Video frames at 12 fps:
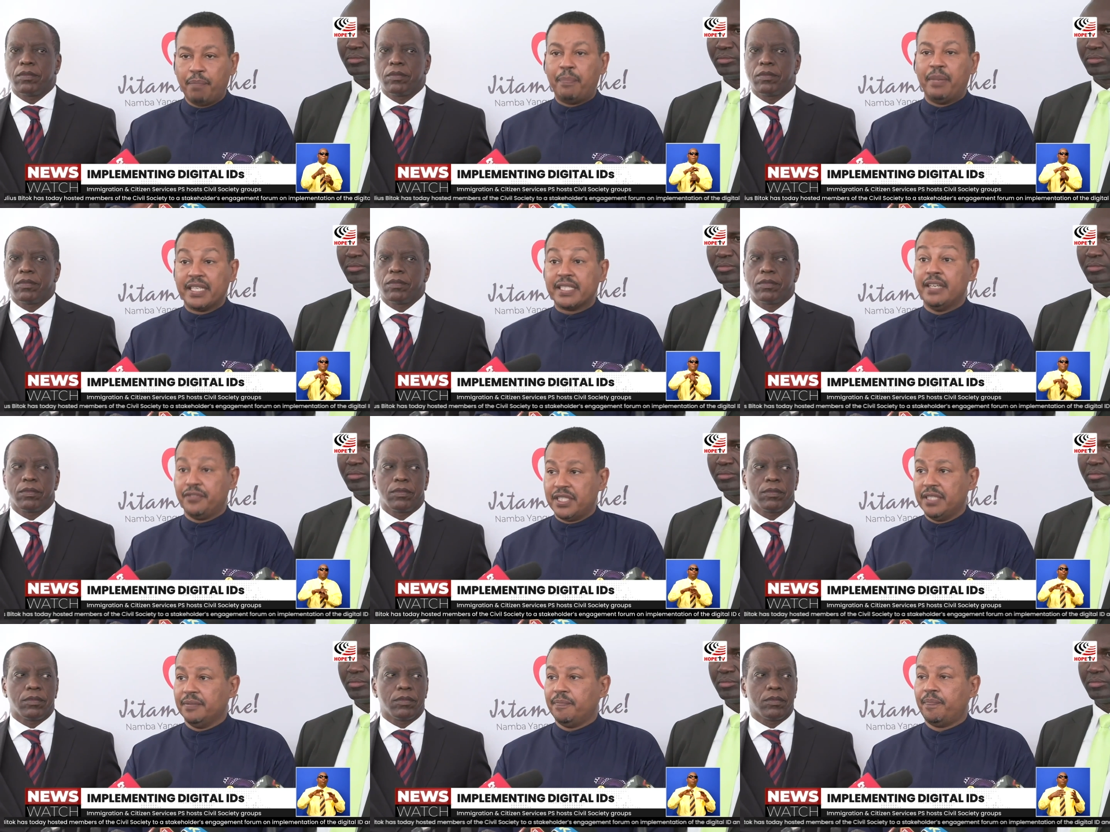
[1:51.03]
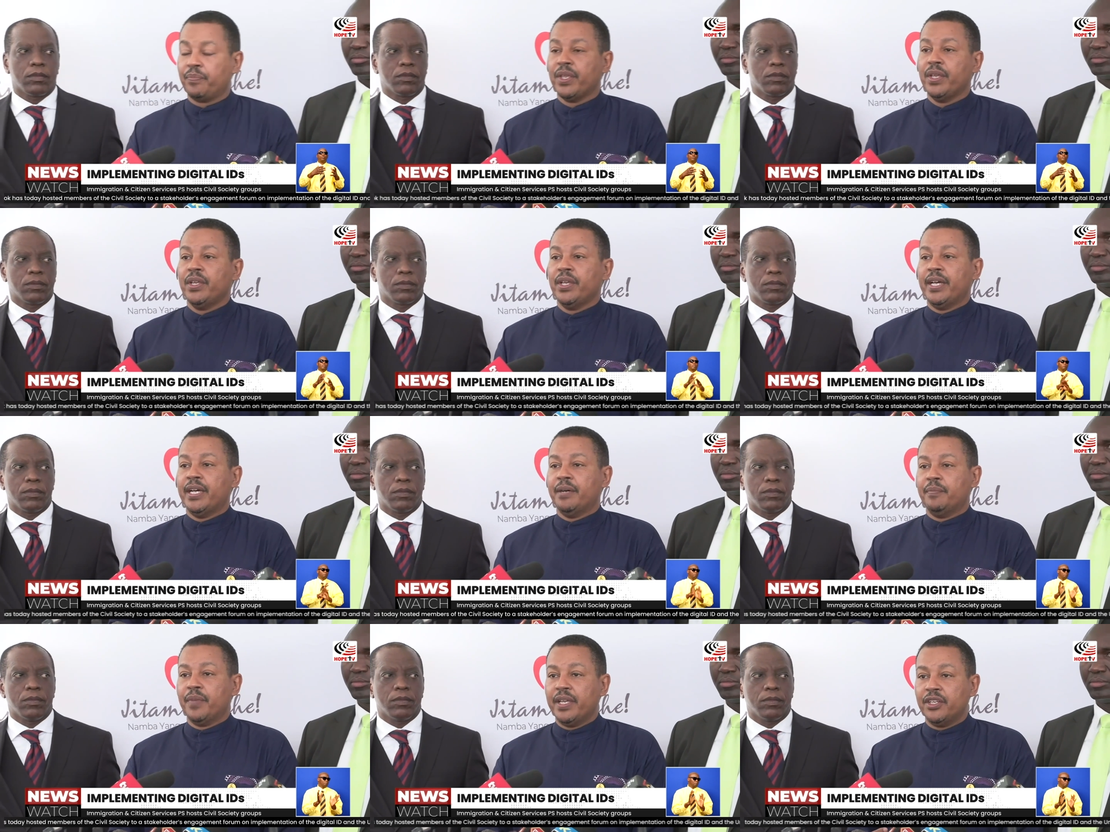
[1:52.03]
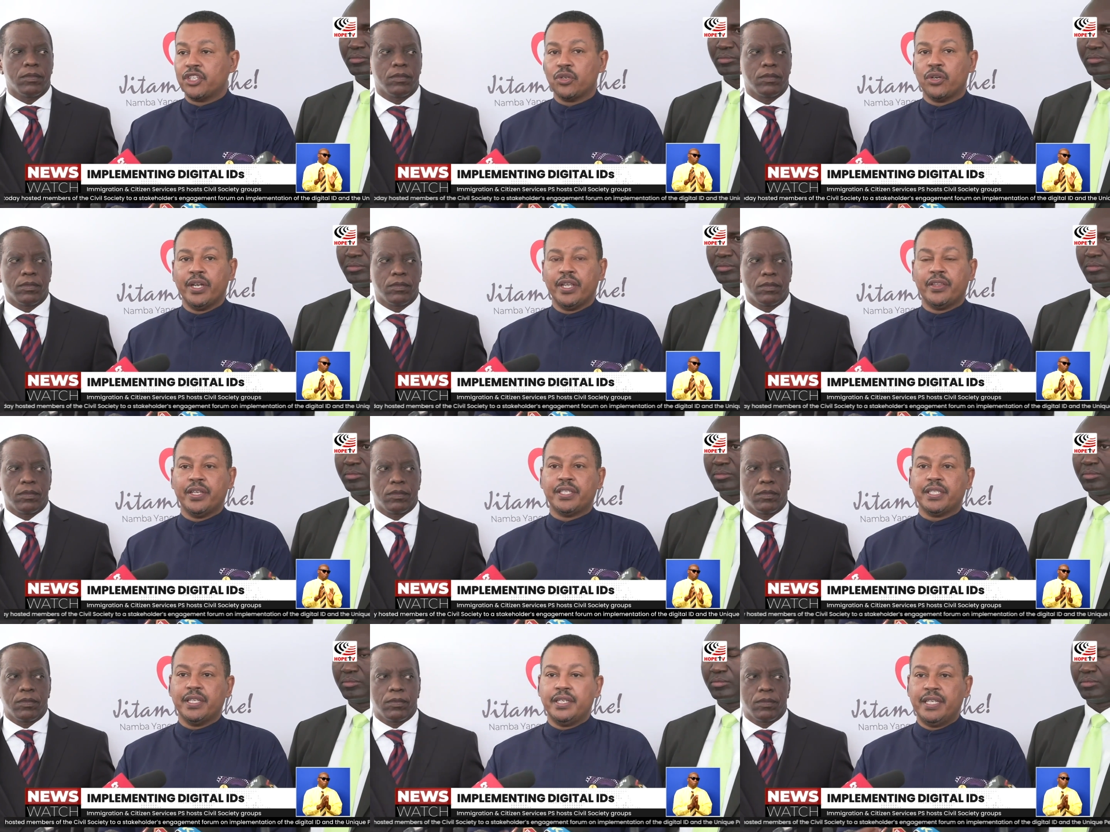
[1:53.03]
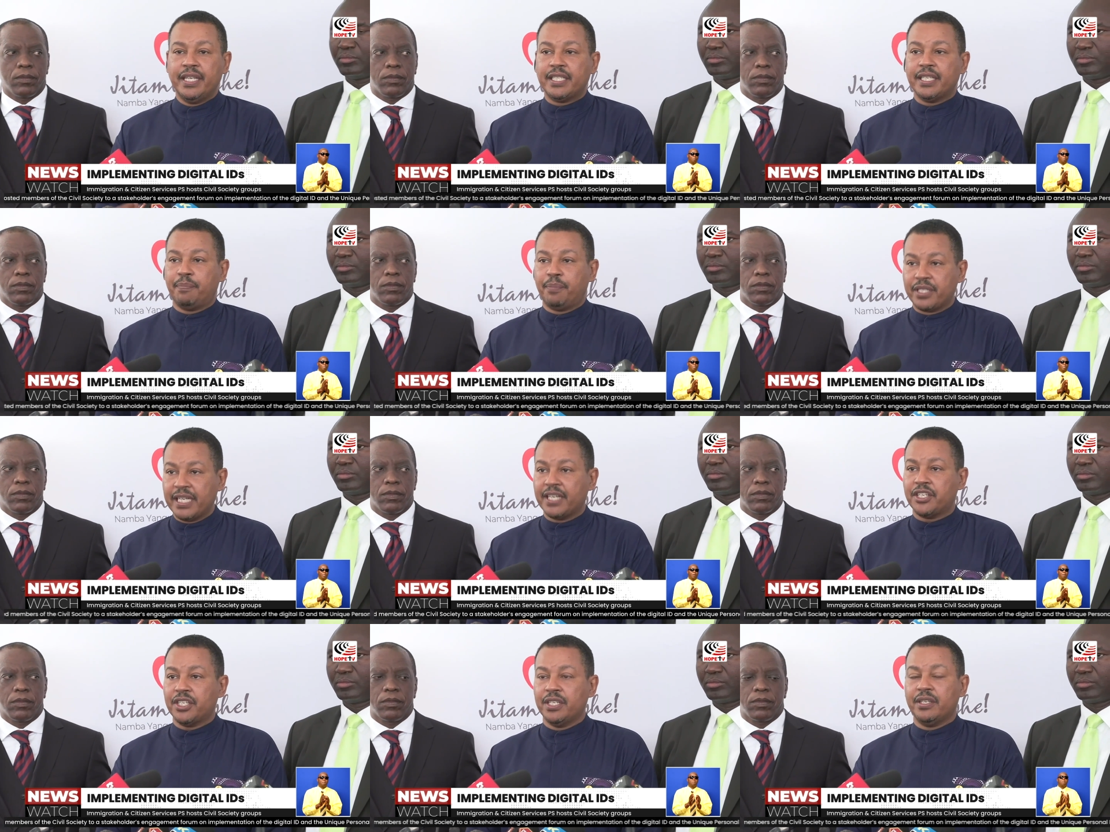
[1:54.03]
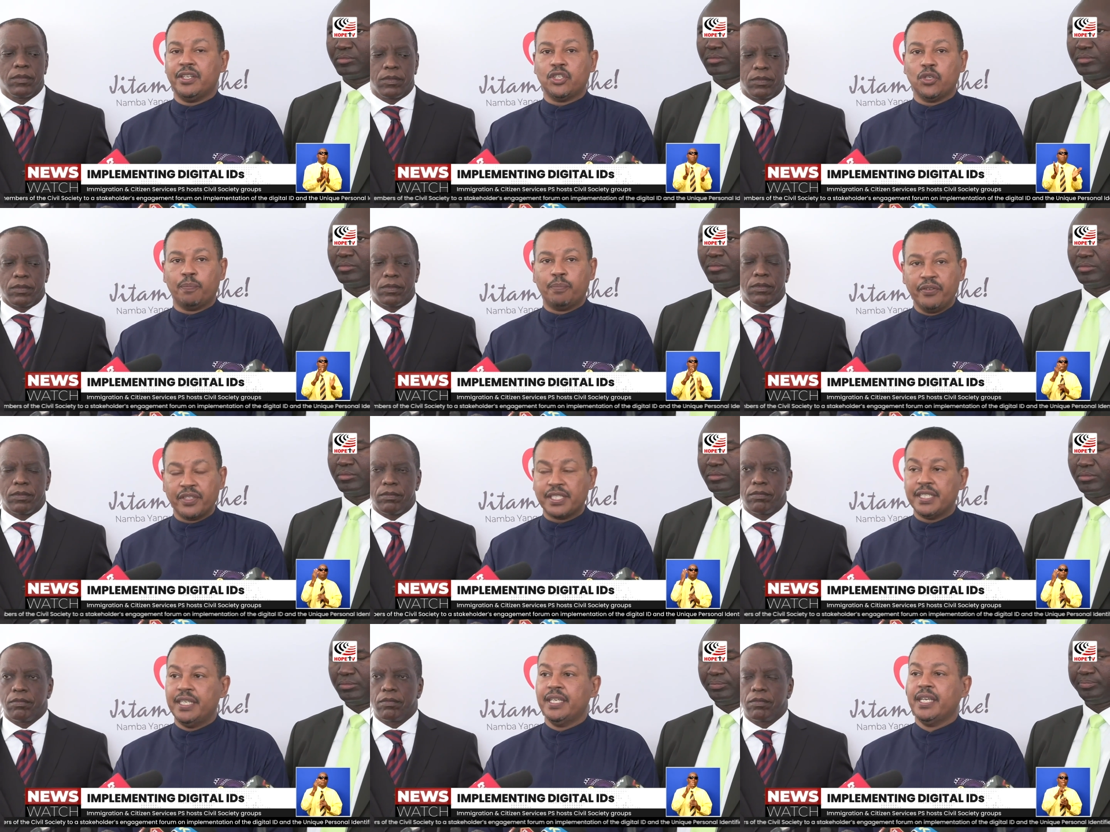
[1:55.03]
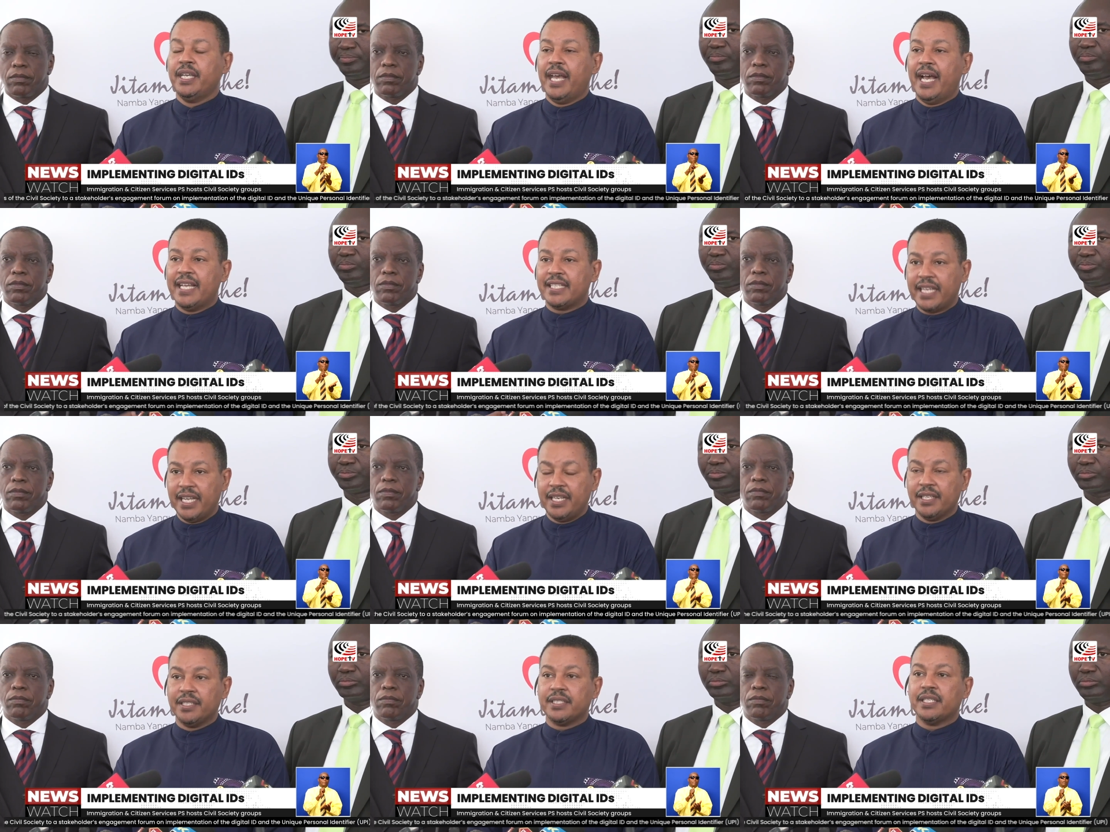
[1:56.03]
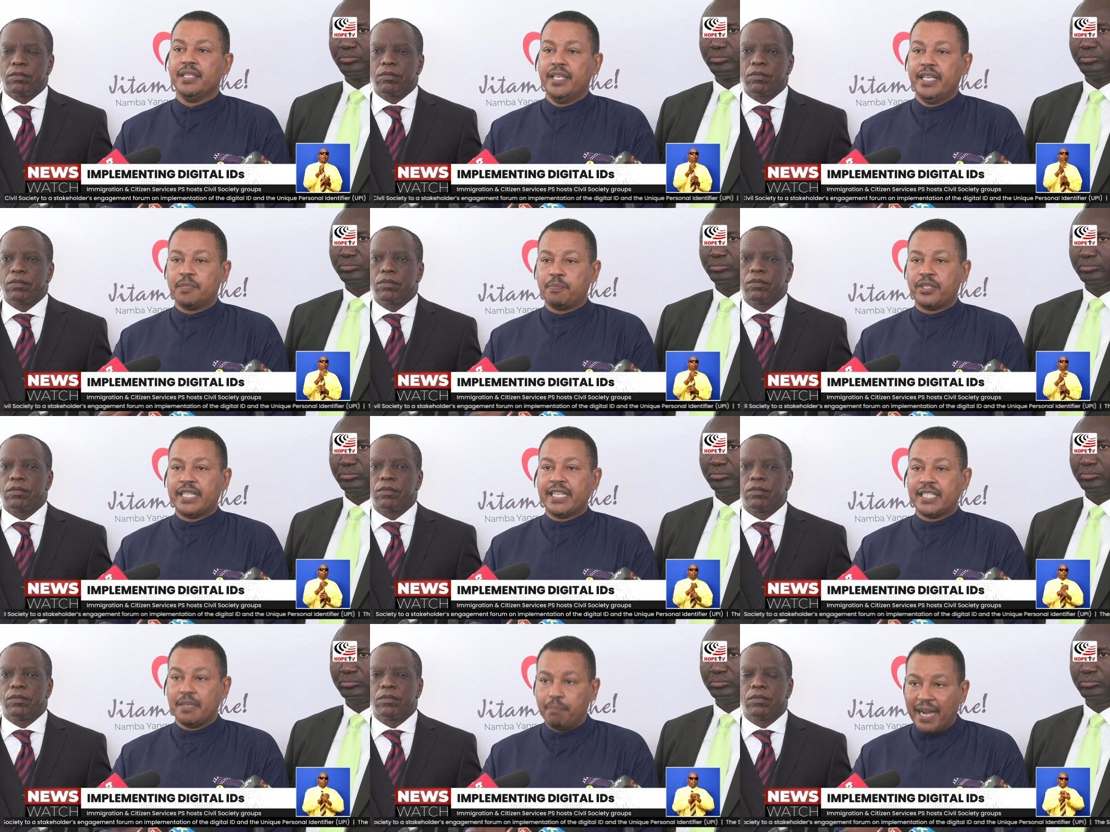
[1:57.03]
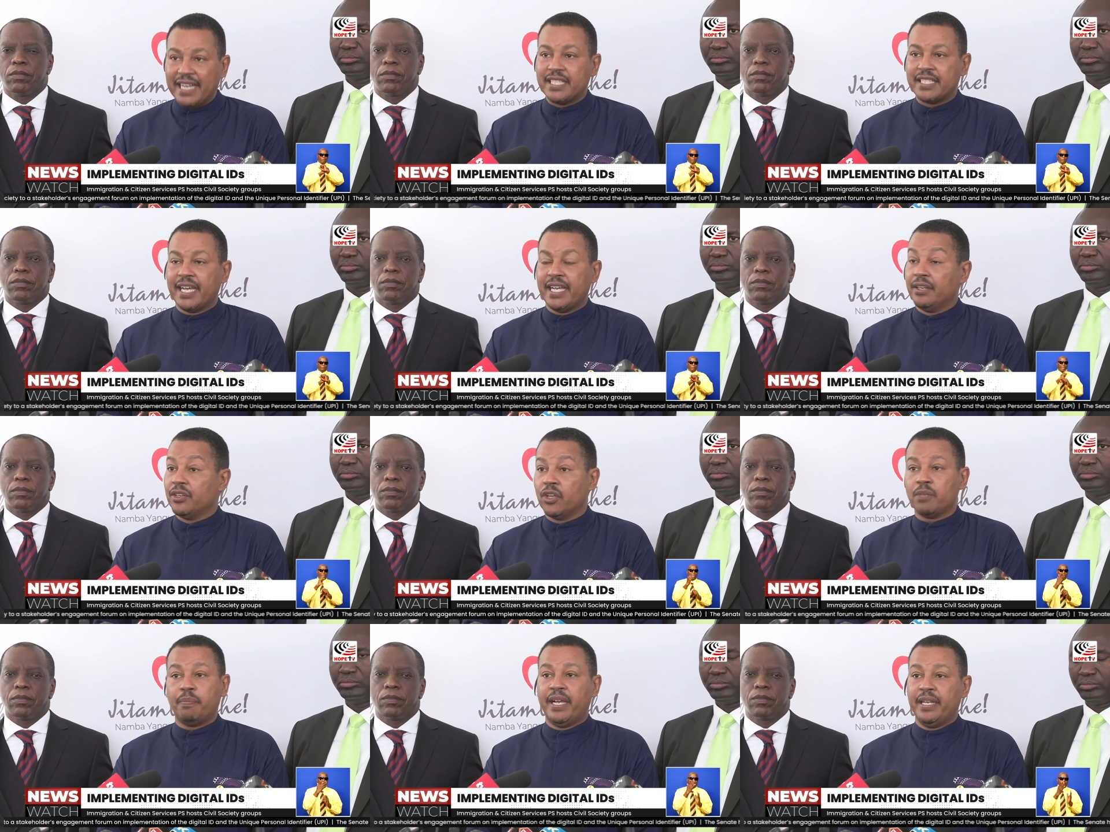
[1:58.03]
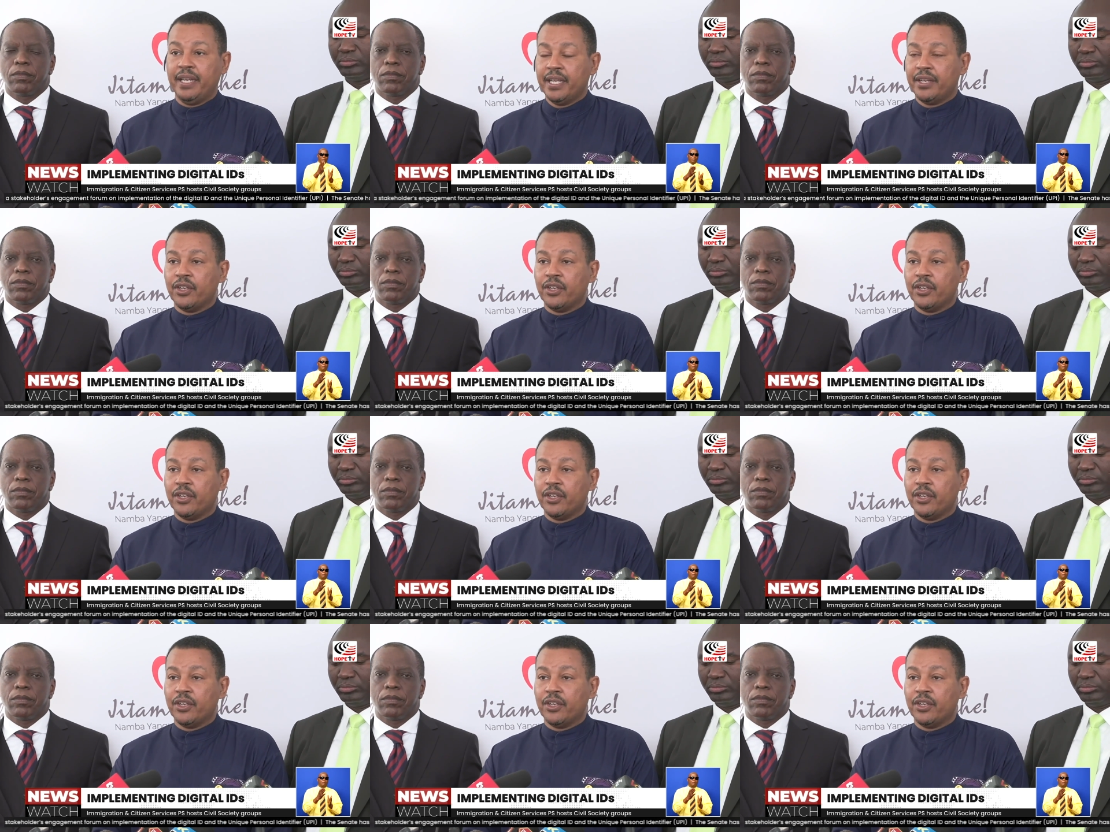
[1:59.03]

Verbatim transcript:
Speaker 1: Public safety um, ensuring that data protection, that your privacy as Kenyans is protected by design, not by,